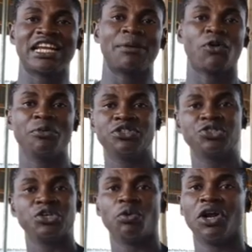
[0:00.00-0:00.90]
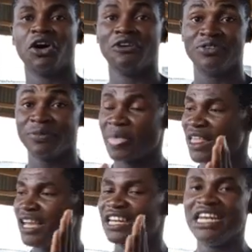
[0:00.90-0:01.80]
Then I'm coming to the one of
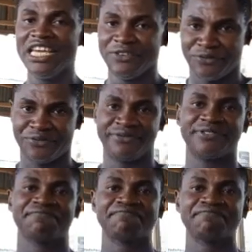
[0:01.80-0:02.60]
leaf.